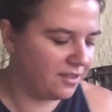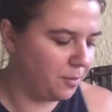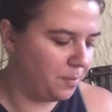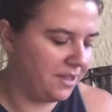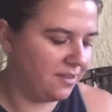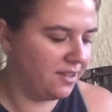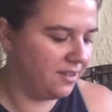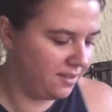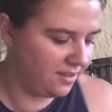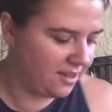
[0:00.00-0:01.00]
two
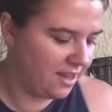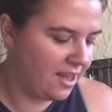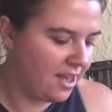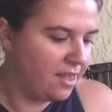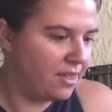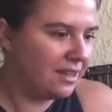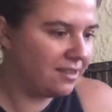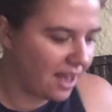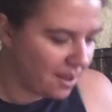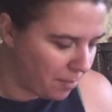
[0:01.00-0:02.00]
pieces. This
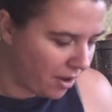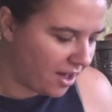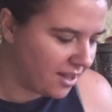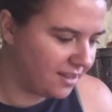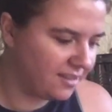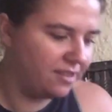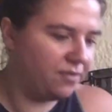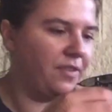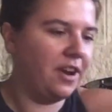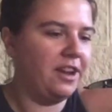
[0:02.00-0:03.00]
I bought because it's
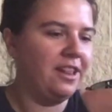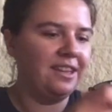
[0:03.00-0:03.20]
very like